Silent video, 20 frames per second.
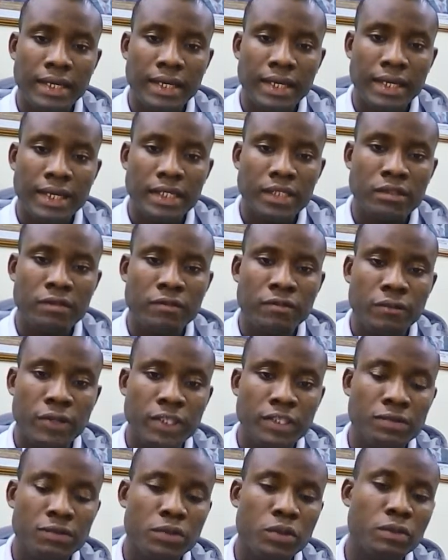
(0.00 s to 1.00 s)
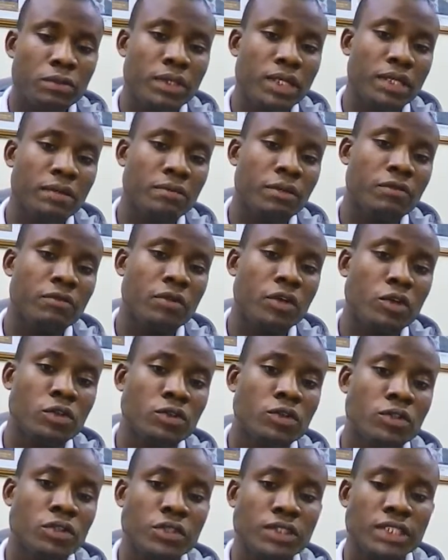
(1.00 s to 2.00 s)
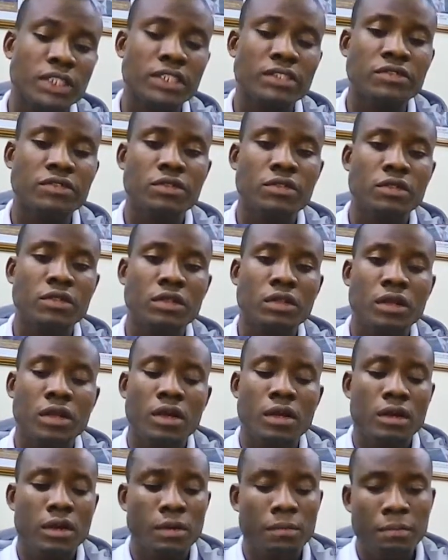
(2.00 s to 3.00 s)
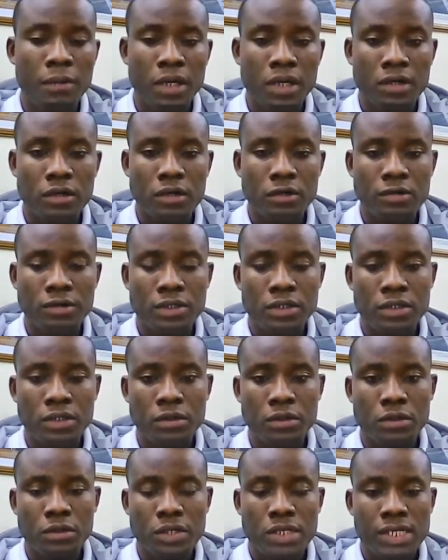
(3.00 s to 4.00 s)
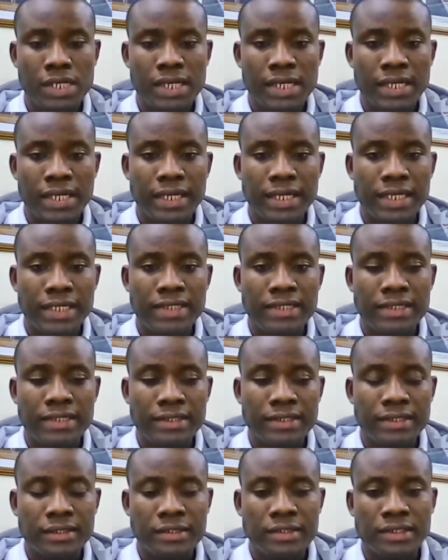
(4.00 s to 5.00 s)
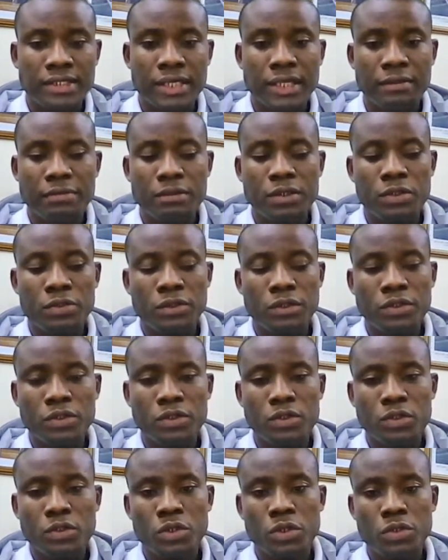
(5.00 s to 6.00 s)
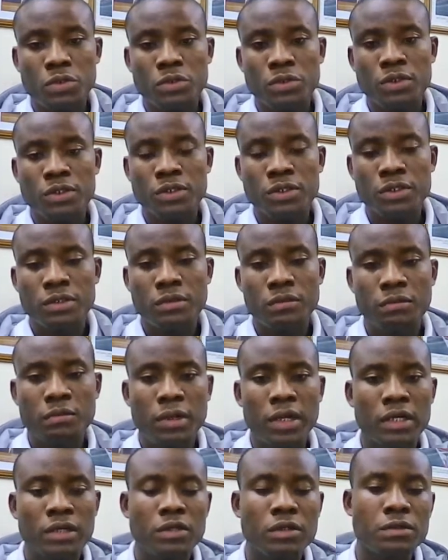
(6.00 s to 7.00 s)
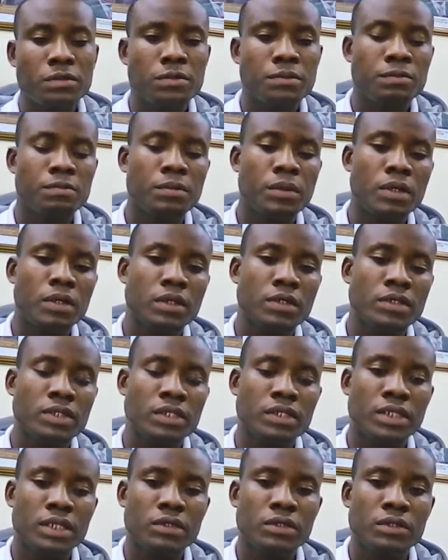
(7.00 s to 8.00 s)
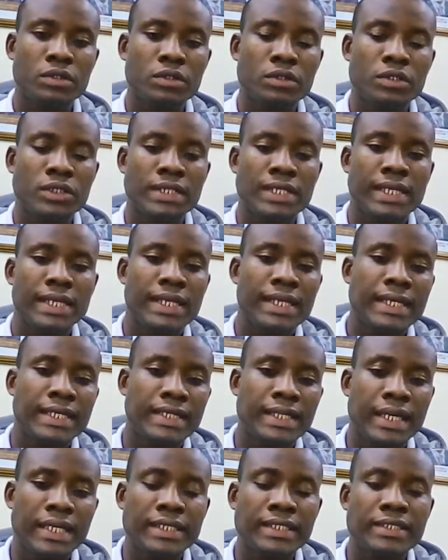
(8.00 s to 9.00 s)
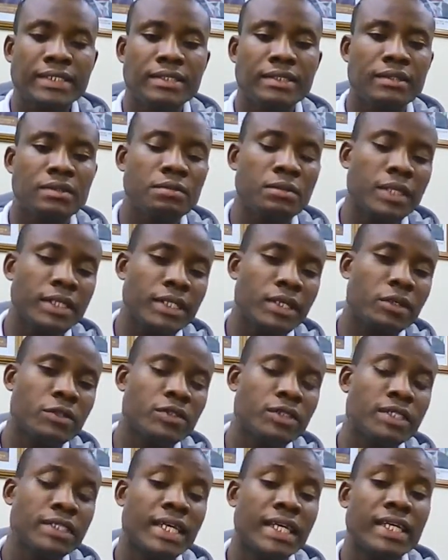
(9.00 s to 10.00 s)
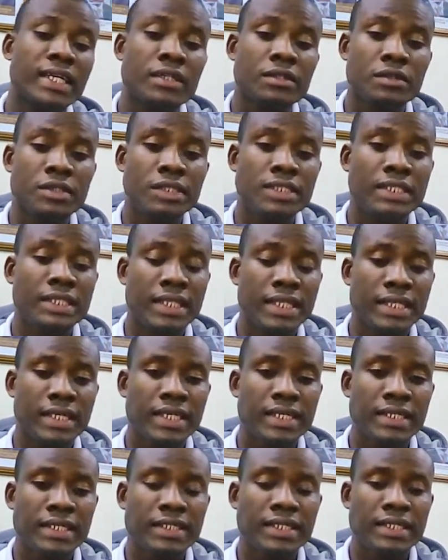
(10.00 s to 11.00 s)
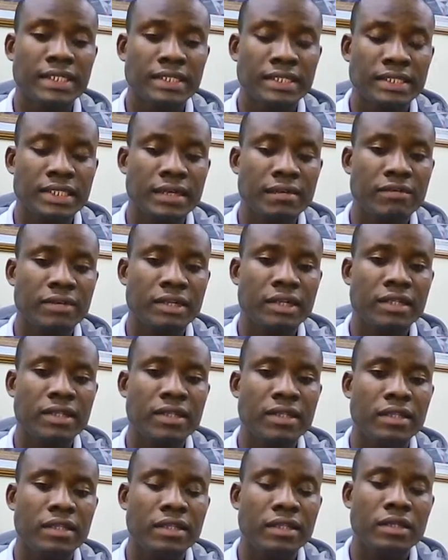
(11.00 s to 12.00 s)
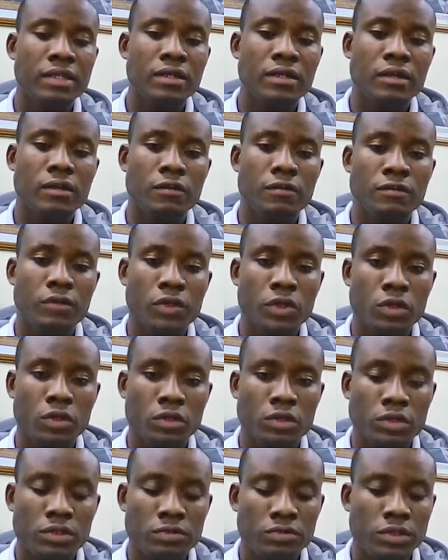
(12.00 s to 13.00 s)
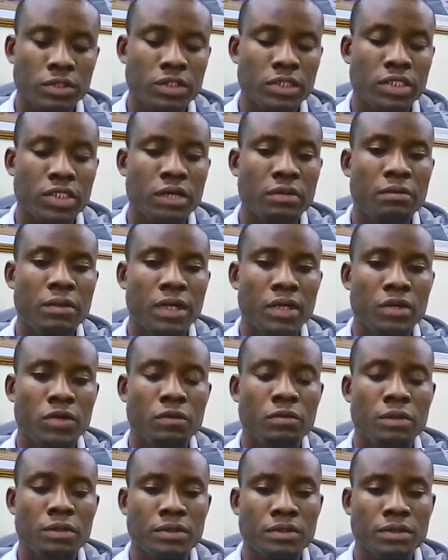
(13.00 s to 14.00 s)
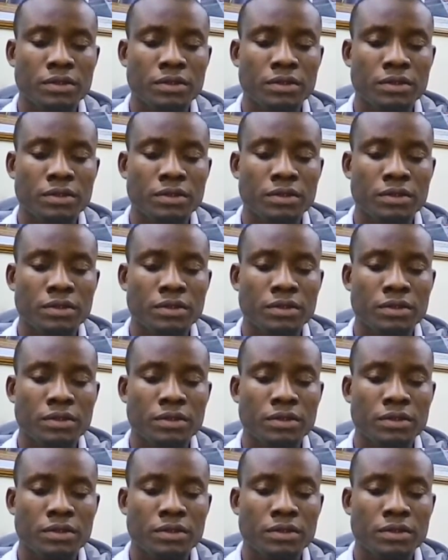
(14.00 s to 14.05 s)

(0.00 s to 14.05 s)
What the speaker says: aim to face problem of unsuccessful backup. So in such times, you want to choose backup scenarios that you may consider increasing the interval of your differential backup. But